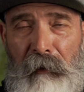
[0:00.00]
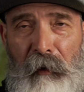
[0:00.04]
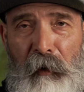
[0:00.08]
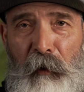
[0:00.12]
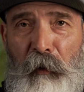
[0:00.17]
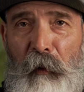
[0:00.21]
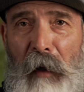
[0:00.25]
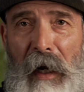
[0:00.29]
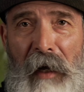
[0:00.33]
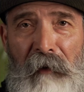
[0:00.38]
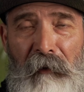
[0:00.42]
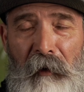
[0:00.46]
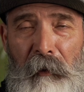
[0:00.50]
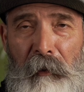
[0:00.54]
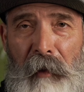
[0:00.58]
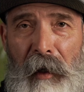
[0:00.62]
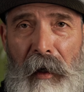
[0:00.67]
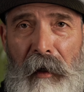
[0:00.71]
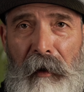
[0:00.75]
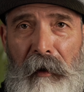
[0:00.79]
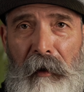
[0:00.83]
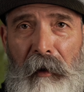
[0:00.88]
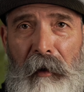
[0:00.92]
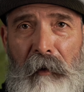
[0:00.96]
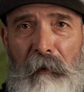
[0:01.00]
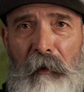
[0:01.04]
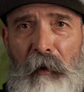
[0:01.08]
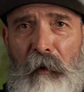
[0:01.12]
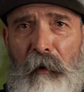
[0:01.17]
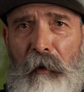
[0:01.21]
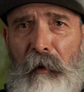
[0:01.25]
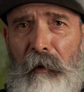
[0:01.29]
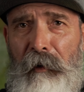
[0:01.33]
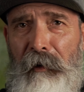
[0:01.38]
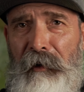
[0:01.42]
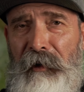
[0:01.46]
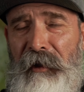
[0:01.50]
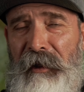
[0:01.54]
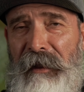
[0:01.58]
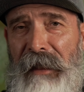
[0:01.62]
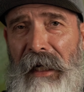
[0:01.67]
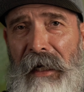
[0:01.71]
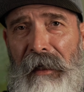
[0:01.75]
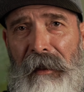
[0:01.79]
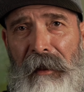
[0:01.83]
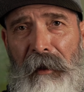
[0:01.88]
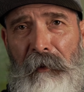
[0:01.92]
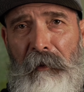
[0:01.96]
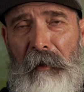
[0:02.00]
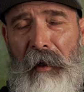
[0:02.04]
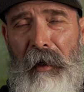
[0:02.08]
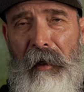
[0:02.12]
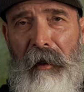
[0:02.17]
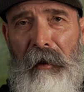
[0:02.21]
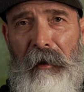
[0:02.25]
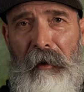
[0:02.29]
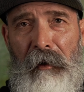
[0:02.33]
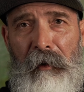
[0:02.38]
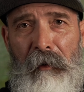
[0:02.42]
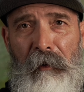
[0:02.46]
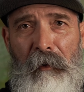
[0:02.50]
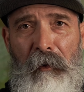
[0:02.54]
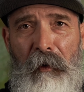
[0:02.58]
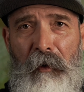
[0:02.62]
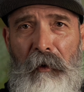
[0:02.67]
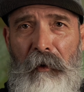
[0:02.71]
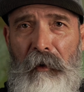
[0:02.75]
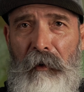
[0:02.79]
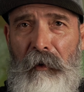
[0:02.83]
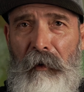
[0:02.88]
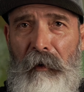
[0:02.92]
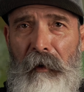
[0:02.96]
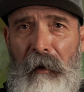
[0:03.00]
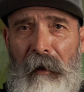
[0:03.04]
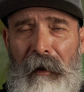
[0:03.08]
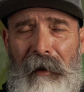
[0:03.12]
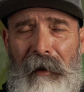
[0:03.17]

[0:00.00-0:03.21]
gravel bottom or sandy bottom or